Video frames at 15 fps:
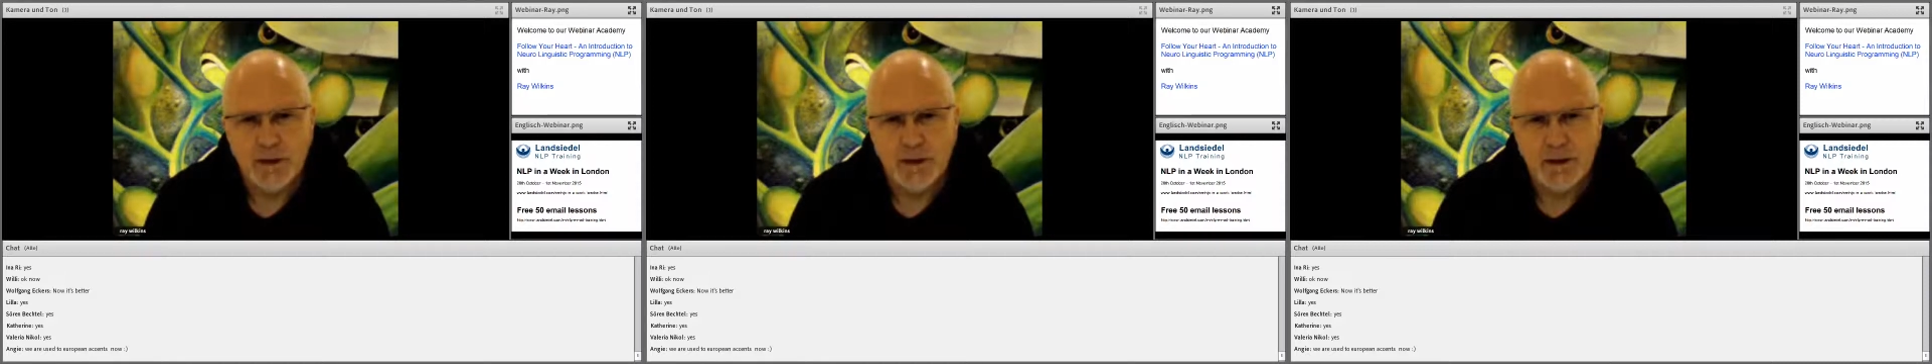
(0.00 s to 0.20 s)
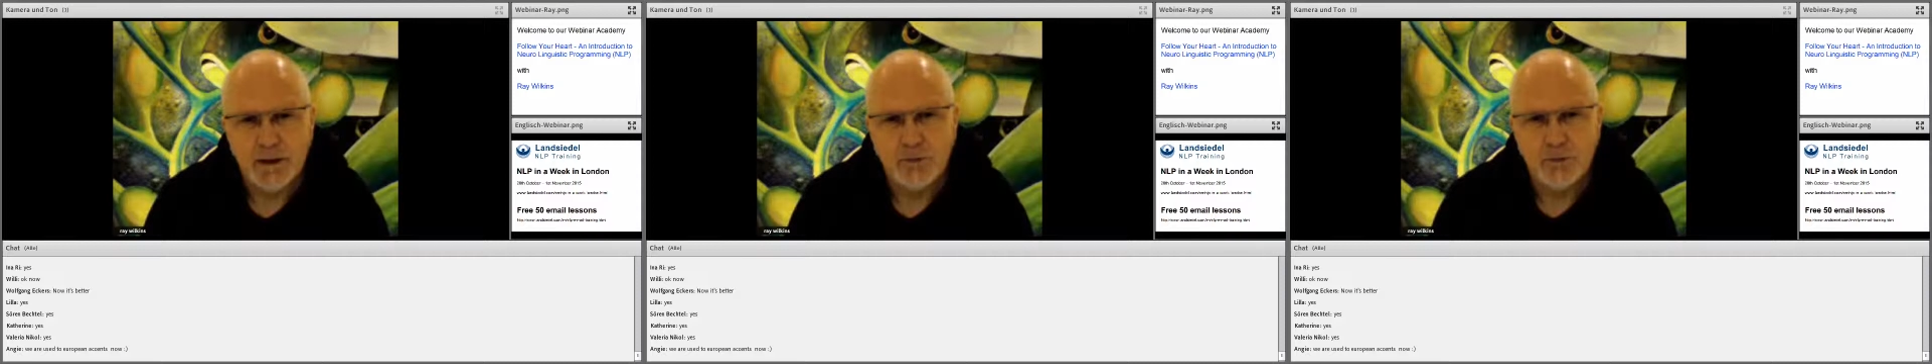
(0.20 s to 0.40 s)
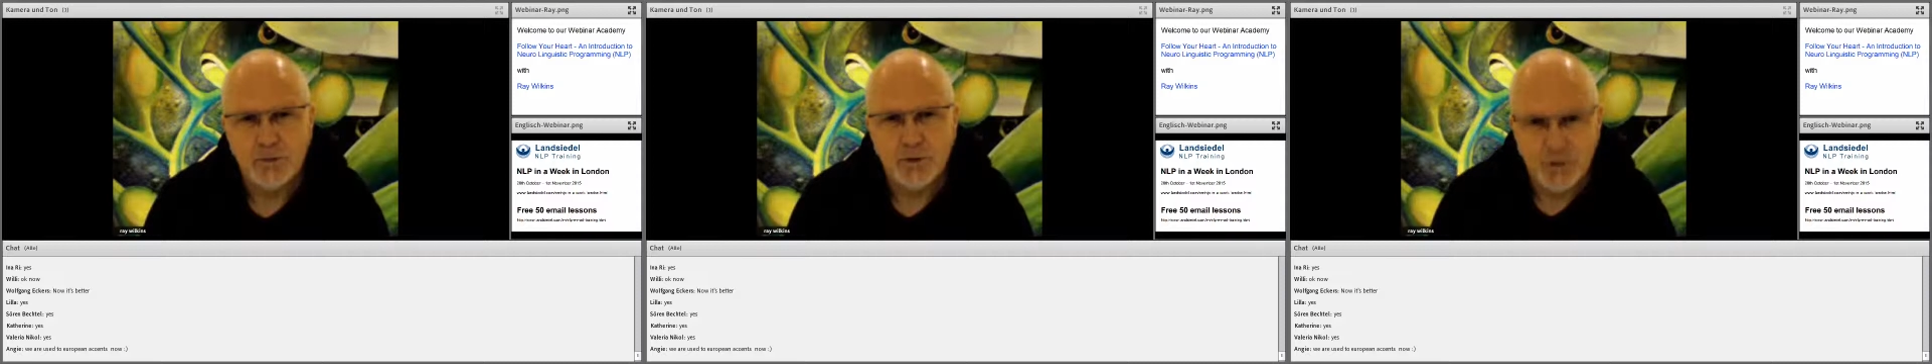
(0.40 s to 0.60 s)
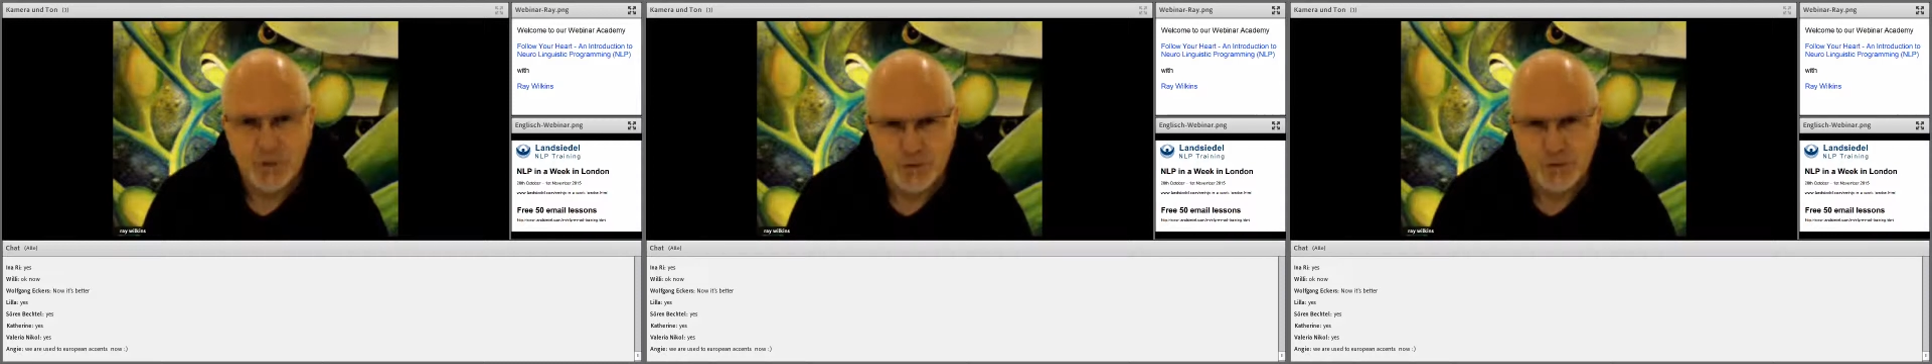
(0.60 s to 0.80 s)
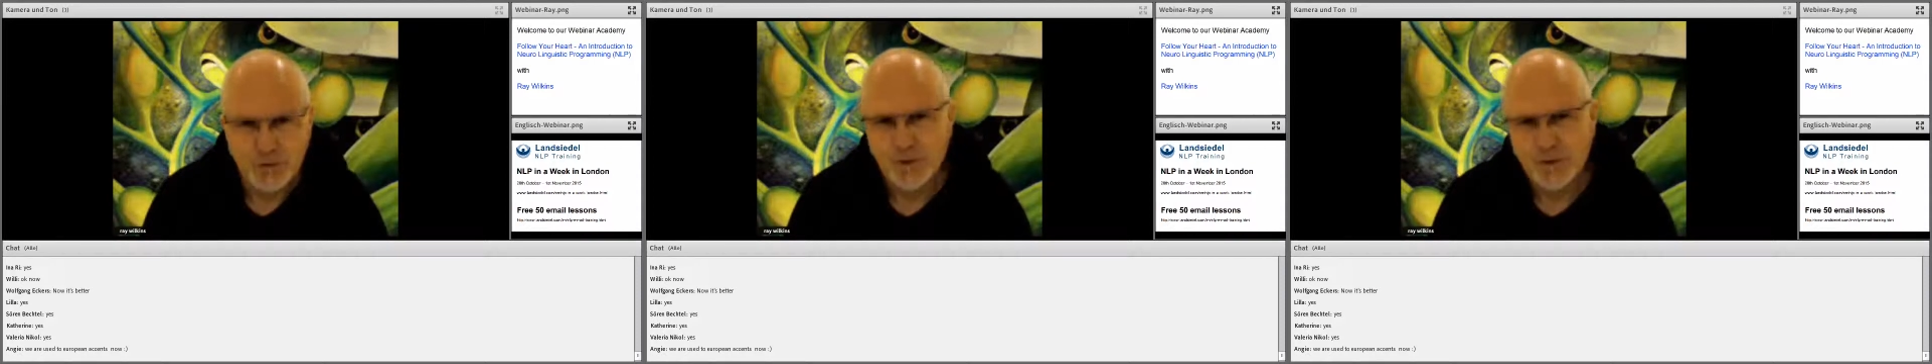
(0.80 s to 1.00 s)
and
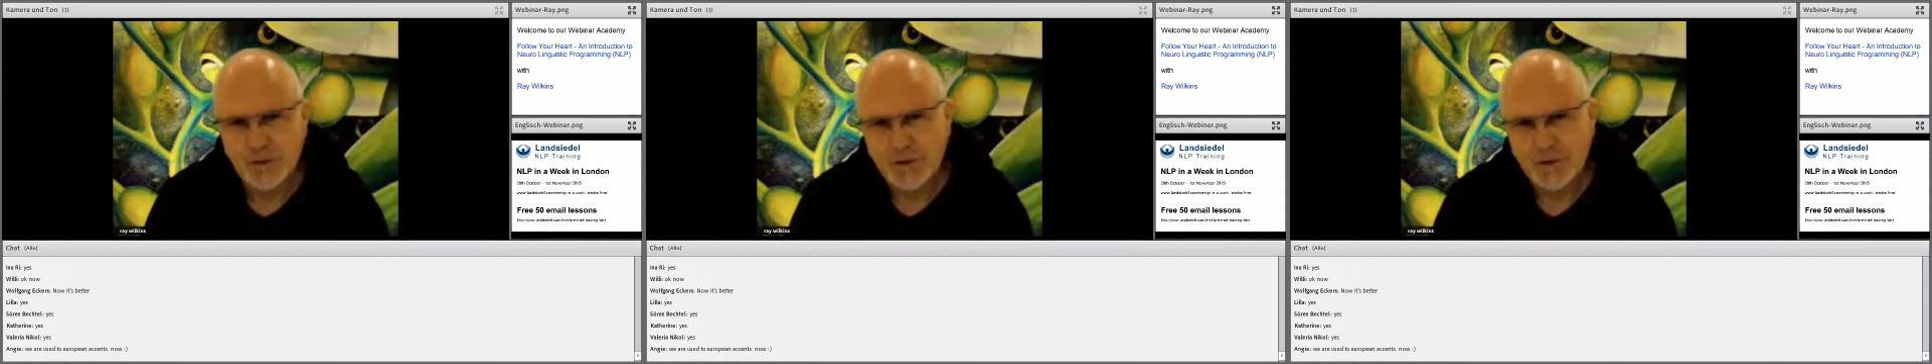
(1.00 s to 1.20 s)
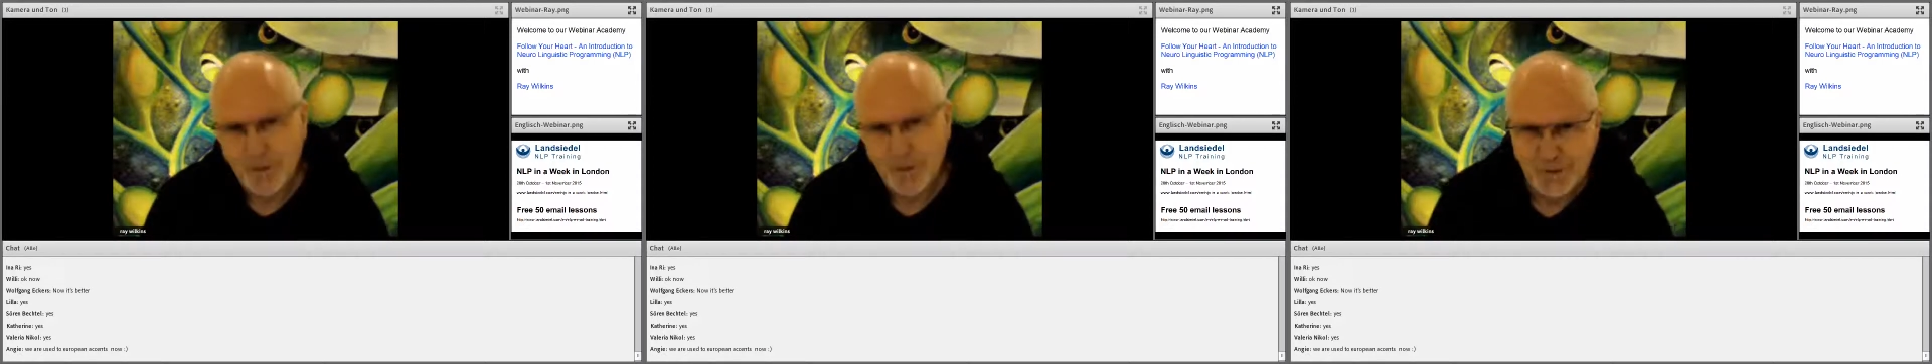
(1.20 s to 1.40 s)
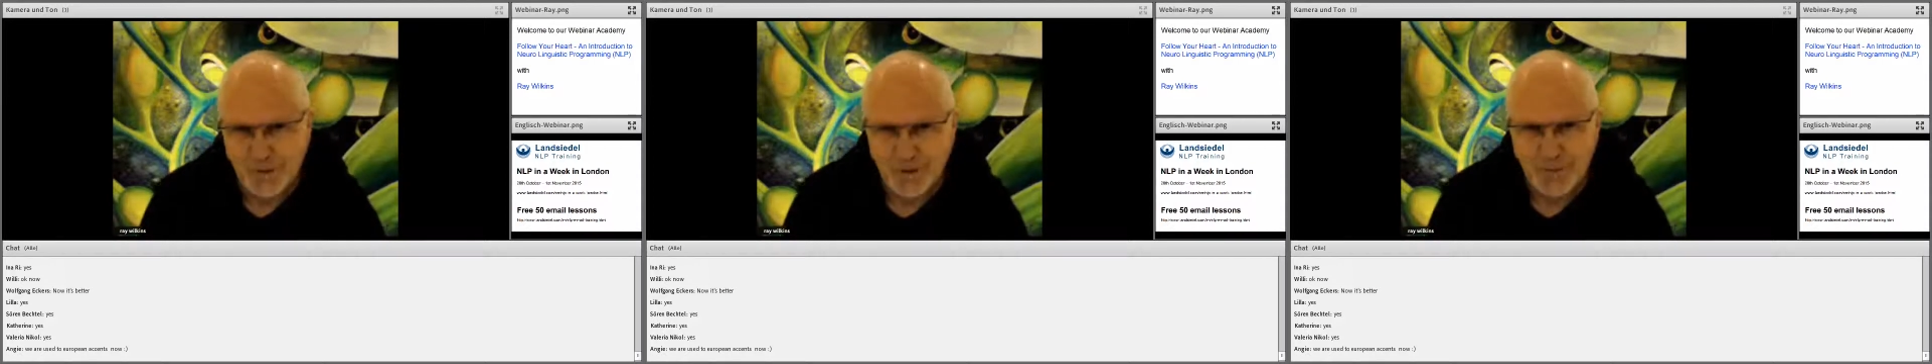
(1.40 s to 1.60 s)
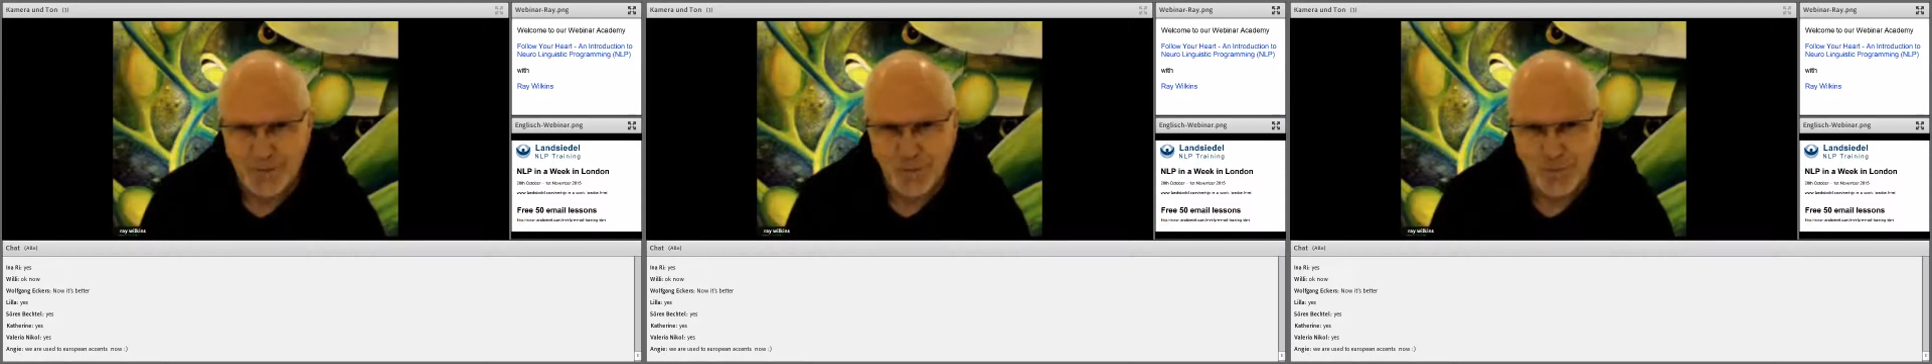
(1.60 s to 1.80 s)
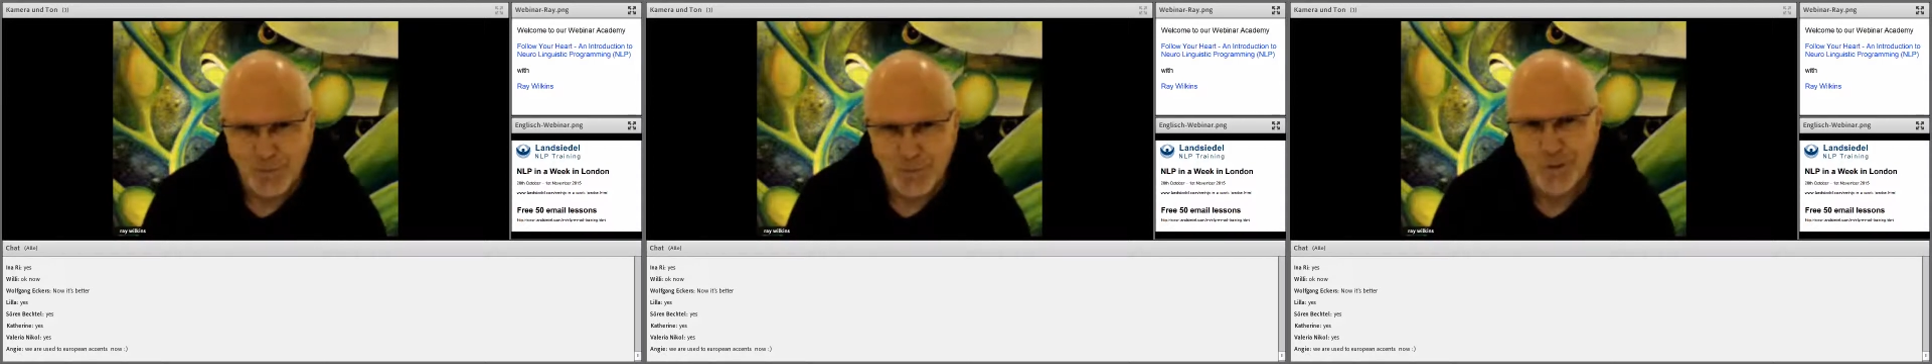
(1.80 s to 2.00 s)
because I'm a little
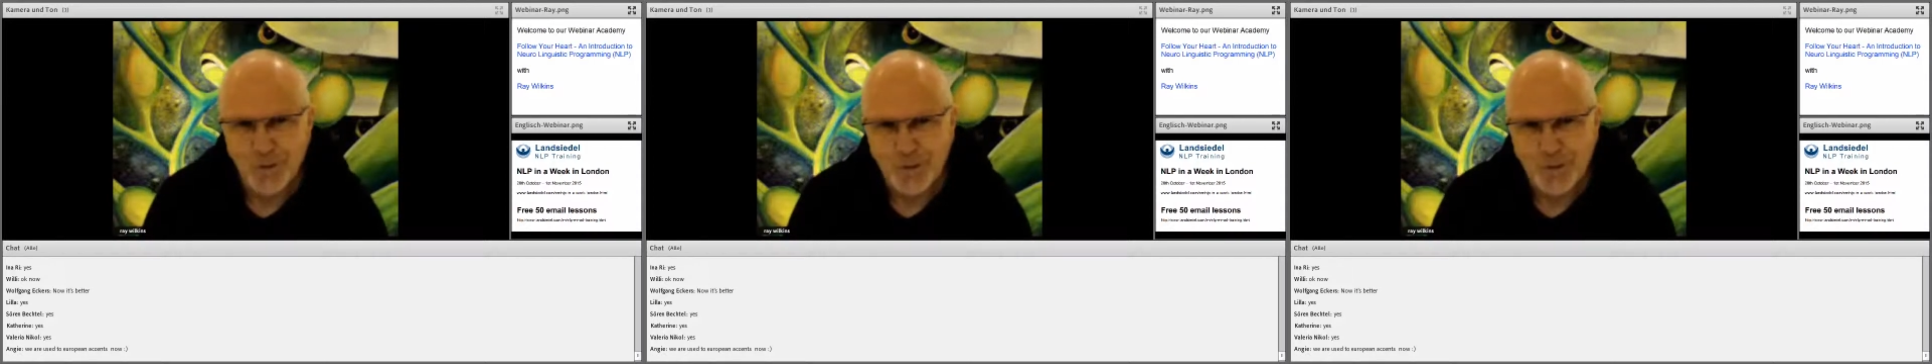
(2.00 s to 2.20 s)
bit